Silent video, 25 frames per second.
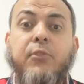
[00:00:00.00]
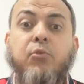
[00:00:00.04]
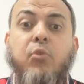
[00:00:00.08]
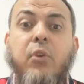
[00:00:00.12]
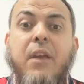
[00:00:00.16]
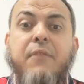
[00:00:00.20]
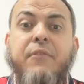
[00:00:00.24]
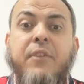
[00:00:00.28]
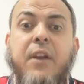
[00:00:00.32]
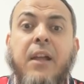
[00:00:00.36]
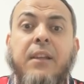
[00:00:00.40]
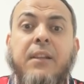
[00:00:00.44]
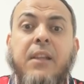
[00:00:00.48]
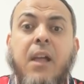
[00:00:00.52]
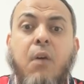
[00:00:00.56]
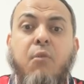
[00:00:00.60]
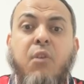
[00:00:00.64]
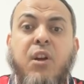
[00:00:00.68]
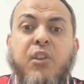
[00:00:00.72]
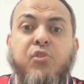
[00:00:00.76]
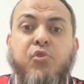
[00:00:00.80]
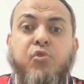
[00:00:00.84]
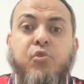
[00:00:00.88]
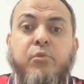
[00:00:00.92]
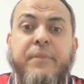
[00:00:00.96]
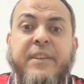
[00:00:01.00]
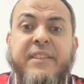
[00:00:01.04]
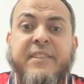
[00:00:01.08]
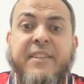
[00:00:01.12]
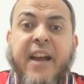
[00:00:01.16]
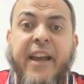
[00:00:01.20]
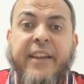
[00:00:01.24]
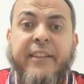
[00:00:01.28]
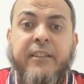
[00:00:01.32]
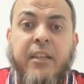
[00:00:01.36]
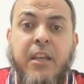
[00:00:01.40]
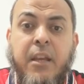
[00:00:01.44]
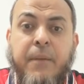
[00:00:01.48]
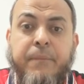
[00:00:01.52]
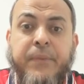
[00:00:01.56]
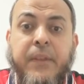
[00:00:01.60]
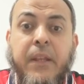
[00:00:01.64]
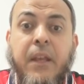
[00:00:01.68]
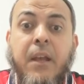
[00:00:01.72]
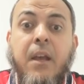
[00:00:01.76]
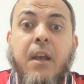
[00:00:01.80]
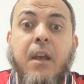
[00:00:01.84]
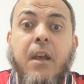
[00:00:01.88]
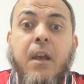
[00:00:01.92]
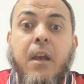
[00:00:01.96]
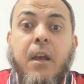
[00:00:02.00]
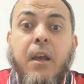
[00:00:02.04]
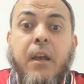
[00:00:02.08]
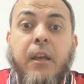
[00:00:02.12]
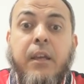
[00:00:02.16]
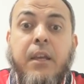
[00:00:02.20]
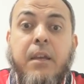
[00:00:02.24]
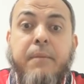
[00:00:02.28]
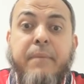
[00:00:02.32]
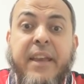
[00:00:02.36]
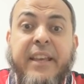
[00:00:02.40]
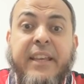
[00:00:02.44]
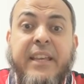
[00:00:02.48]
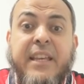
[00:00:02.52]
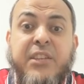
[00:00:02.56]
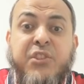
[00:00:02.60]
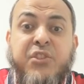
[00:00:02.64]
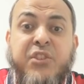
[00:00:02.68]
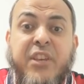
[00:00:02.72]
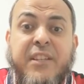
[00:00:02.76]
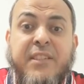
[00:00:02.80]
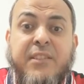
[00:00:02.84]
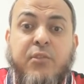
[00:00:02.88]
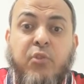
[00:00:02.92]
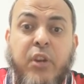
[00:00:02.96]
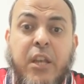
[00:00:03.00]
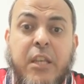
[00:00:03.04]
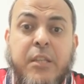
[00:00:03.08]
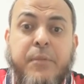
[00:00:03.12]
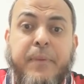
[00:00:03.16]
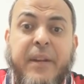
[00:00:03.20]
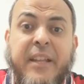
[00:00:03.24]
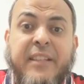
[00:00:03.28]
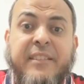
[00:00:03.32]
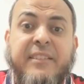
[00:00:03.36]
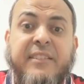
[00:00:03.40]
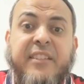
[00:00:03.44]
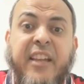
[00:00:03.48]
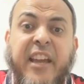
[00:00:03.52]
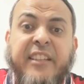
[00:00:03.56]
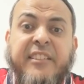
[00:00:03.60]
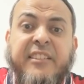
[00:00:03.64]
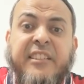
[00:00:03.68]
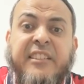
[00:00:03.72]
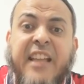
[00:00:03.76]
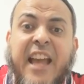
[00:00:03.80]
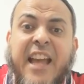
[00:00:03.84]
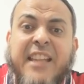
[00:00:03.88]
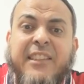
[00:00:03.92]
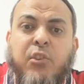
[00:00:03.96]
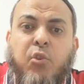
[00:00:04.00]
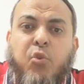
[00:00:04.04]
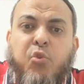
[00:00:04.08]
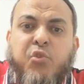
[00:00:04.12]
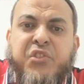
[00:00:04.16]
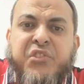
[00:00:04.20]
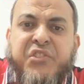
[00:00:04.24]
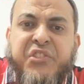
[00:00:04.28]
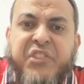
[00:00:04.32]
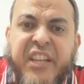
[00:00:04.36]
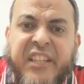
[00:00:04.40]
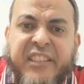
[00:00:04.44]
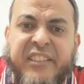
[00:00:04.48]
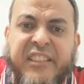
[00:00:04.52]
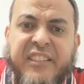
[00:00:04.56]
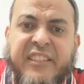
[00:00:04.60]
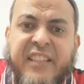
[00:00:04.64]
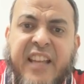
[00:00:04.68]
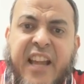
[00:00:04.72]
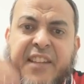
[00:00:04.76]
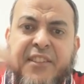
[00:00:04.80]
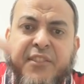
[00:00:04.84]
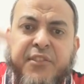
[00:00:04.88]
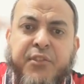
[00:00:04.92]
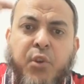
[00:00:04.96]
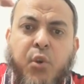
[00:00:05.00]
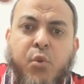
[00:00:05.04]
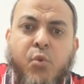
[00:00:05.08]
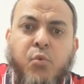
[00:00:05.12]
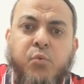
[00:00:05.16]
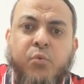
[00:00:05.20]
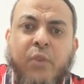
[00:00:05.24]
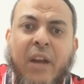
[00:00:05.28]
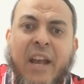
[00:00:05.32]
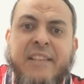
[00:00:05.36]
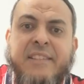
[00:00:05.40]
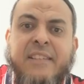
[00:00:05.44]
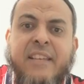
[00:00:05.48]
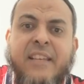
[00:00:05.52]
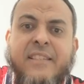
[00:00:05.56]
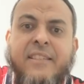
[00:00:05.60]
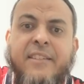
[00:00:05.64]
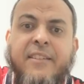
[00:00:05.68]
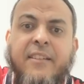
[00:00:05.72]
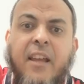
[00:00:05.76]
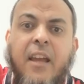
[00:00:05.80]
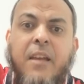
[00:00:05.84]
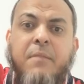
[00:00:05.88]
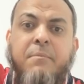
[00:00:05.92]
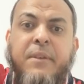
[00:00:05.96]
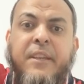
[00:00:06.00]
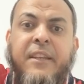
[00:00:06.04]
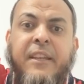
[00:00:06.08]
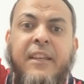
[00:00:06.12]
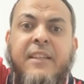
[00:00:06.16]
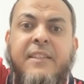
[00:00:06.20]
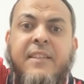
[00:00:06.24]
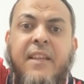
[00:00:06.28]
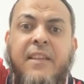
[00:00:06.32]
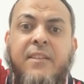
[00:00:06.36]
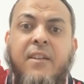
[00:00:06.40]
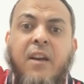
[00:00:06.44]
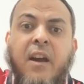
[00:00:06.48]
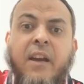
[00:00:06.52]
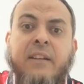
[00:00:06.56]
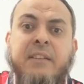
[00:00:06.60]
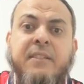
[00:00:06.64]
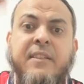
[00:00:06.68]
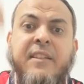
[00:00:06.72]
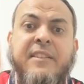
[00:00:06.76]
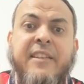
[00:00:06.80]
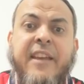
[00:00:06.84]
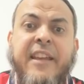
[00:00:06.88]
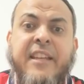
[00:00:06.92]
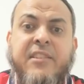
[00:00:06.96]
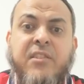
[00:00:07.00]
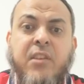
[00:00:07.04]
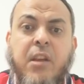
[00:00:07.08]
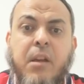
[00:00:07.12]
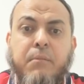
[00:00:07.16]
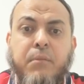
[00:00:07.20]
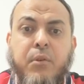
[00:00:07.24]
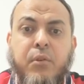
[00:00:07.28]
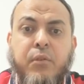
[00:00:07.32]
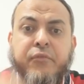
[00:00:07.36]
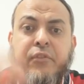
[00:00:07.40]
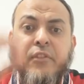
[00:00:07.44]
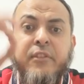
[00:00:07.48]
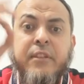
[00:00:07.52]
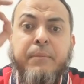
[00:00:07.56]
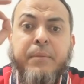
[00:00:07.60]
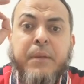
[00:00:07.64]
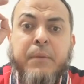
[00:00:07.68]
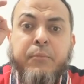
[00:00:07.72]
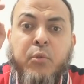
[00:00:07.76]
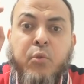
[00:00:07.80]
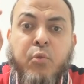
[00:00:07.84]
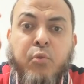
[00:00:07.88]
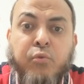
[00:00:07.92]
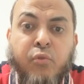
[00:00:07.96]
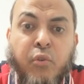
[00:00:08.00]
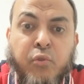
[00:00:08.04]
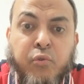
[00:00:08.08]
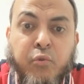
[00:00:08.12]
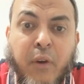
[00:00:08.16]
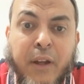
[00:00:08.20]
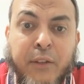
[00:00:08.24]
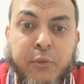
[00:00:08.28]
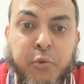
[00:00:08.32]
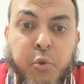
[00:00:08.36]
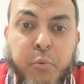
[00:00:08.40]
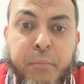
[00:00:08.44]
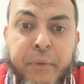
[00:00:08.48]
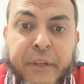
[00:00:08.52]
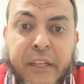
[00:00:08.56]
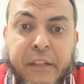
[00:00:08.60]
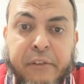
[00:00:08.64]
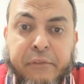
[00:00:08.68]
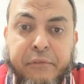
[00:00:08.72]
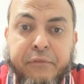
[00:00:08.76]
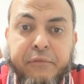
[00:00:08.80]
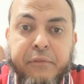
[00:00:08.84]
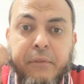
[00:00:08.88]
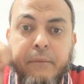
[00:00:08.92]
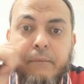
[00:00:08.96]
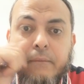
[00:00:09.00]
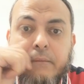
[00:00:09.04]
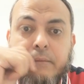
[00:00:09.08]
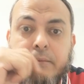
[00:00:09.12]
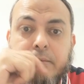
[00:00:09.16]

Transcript: And whoever Allah wants to misguide him, he make his chest or his breast tightened and constricted as though as he is climbing in the sky. This is an example for the people who don't want to believe.